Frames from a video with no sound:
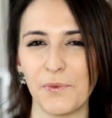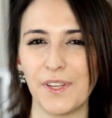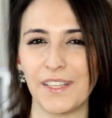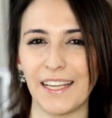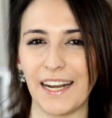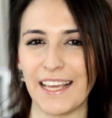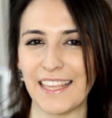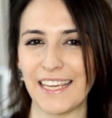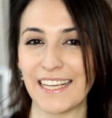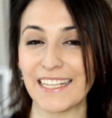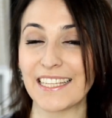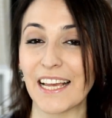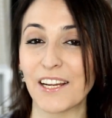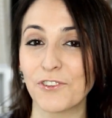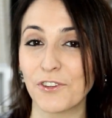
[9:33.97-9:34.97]
one that I think
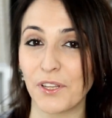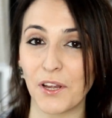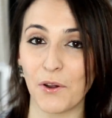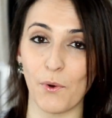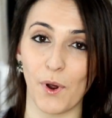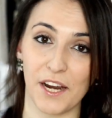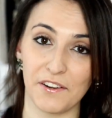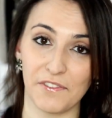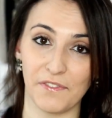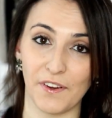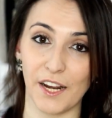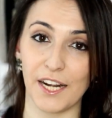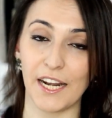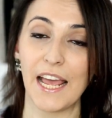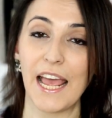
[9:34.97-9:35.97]
it's actually quite
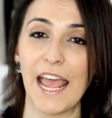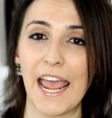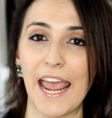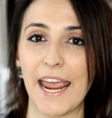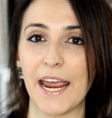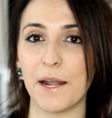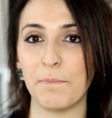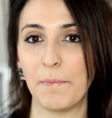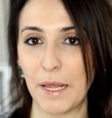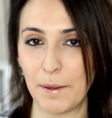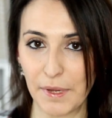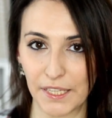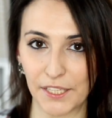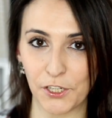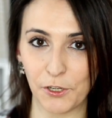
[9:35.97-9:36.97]
fun and
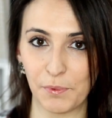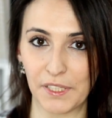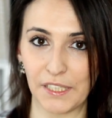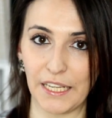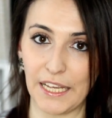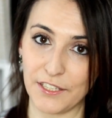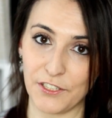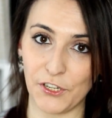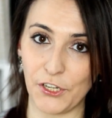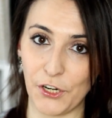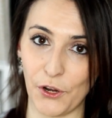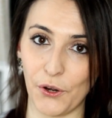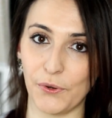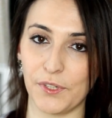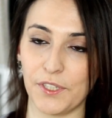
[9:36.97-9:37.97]
maybe a little bit lesser
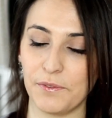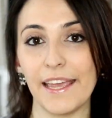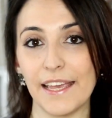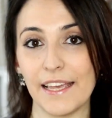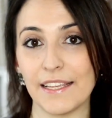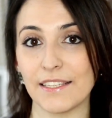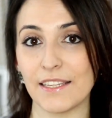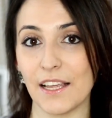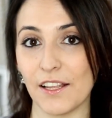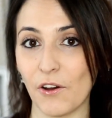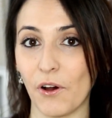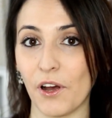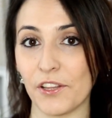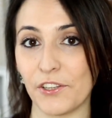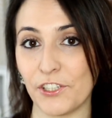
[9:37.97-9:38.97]
known is
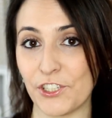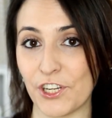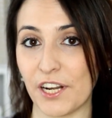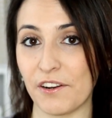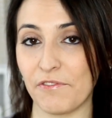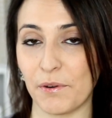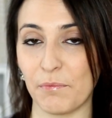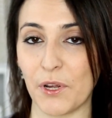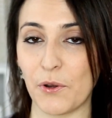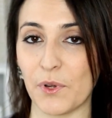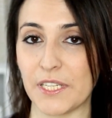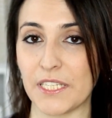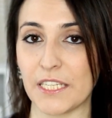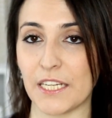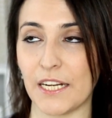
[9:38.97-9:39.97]
author Jennifer
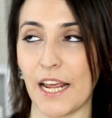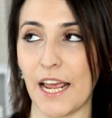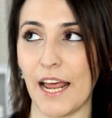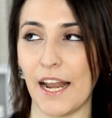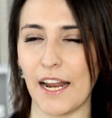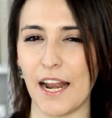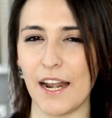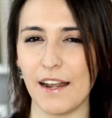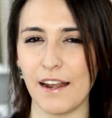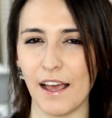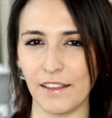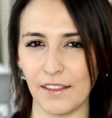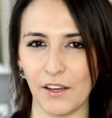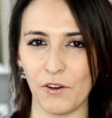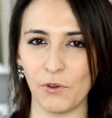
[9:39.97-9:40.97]
McQuiston and
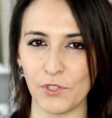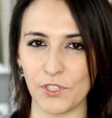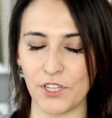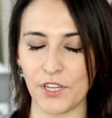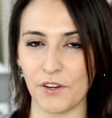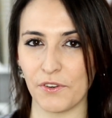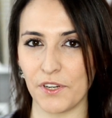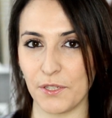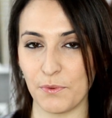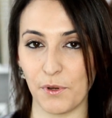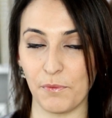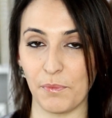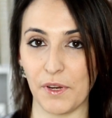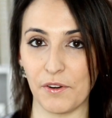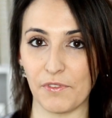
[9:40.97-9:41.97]
not the whole series
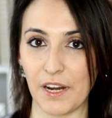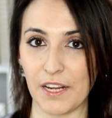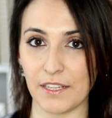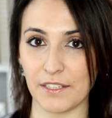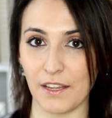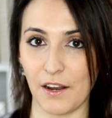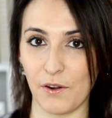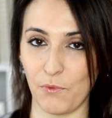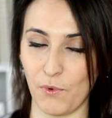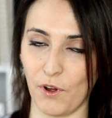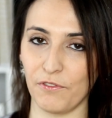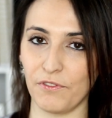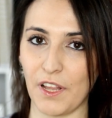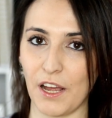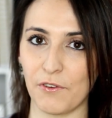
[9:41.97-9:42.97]
would be Rakes and
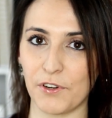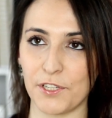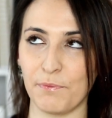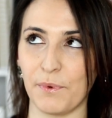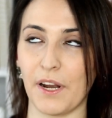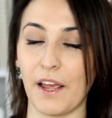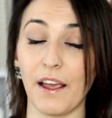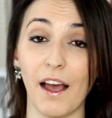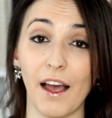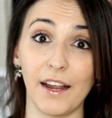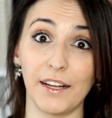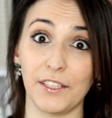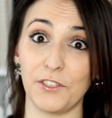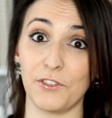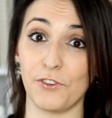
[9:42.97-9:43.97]
Wallflowers but I
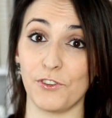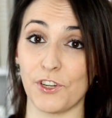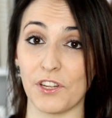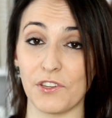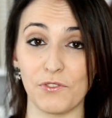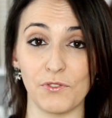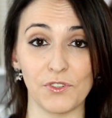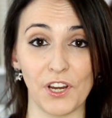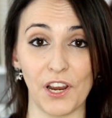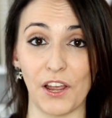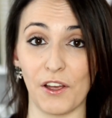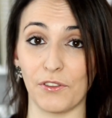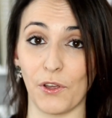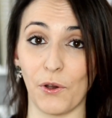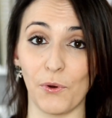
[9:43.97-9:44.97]
highly suggest you check
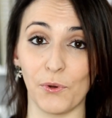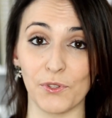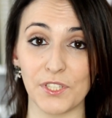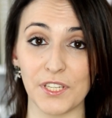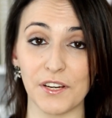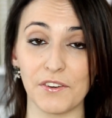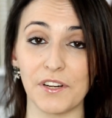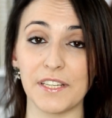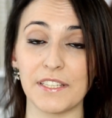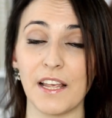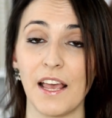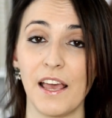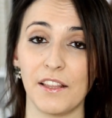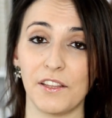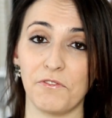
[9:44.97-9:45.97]
out the whole series.
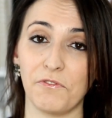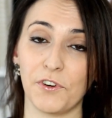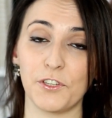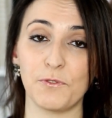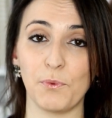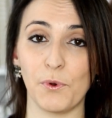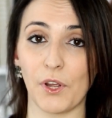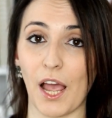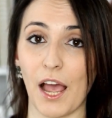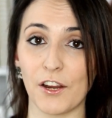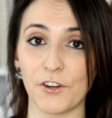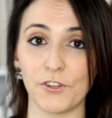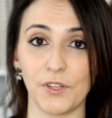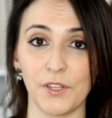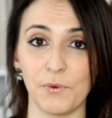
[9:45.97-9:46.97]
The first book
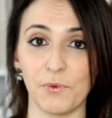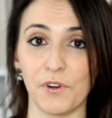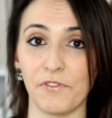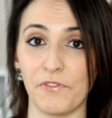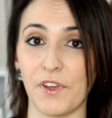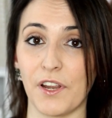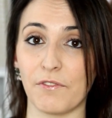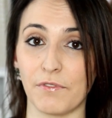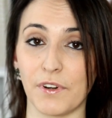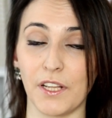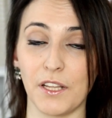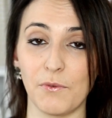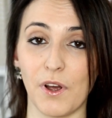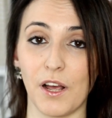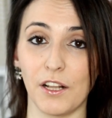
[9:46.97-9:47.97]
actually would fit
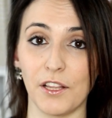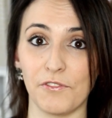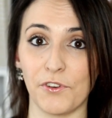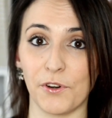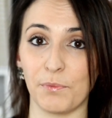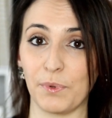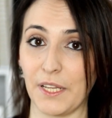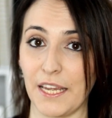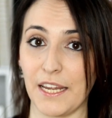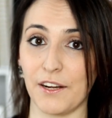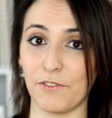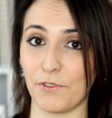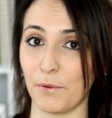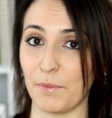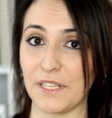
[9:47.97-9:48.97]
really well if you're
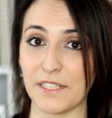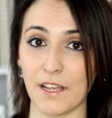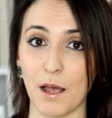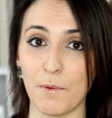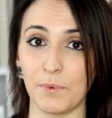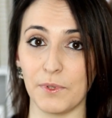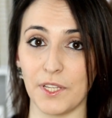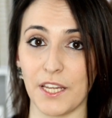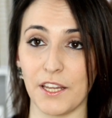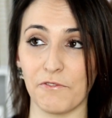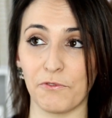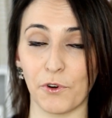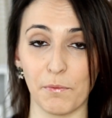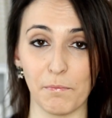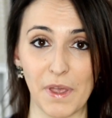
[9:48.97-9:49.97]
playing Roman Sapoli
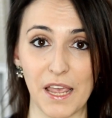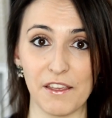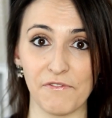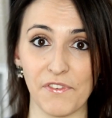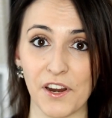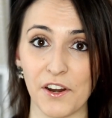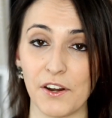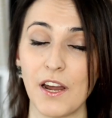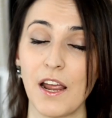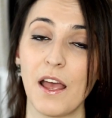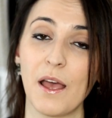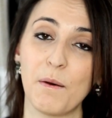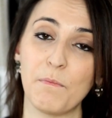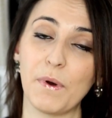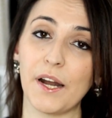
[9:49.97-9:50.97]
for Mayfair
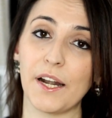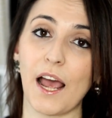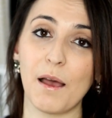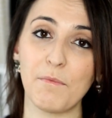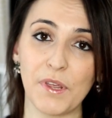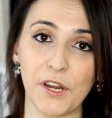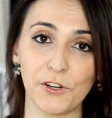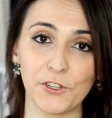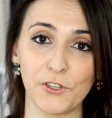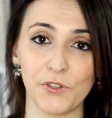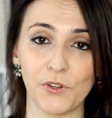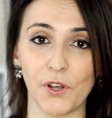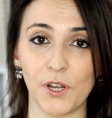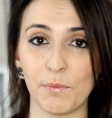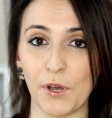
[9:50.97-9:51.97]
but I'm here to
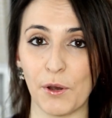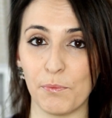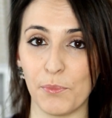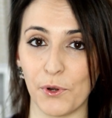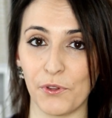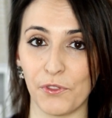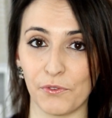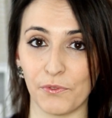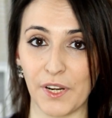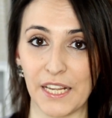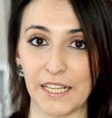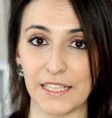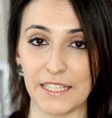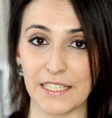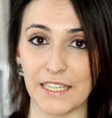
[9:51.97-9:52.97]
talk about book three
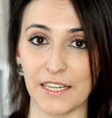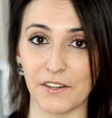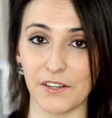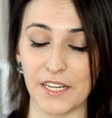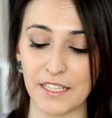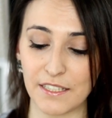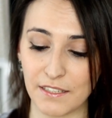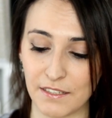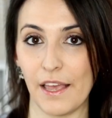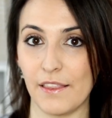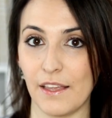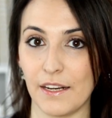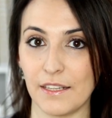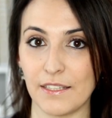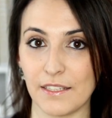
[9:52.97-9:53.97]
in the series and
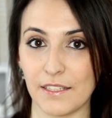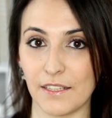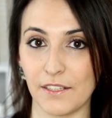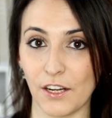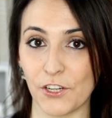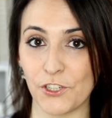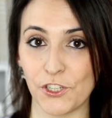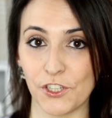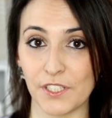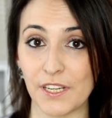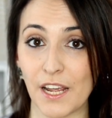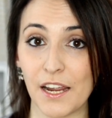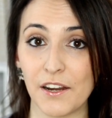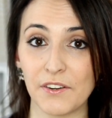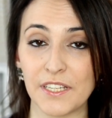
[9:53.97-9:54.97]
that is the Seduction
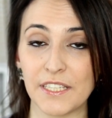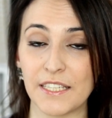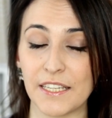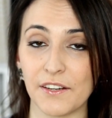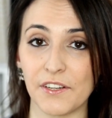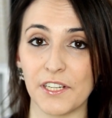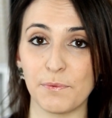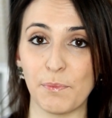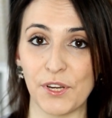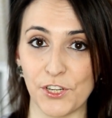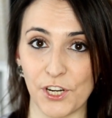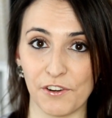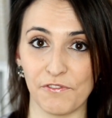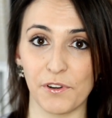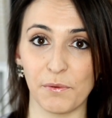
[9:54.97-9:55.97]
Diary series by
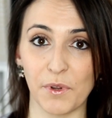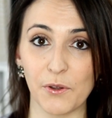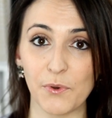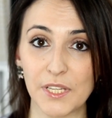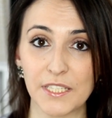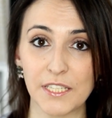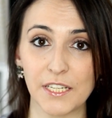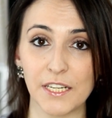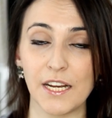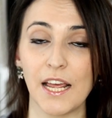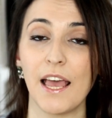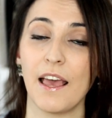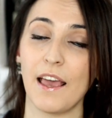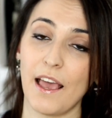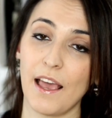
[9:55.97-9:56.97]
Jennifer McQuiston
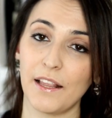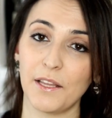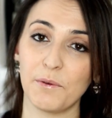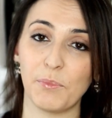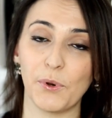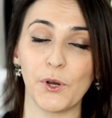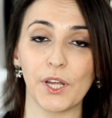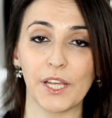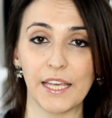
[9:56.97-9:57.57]
and the book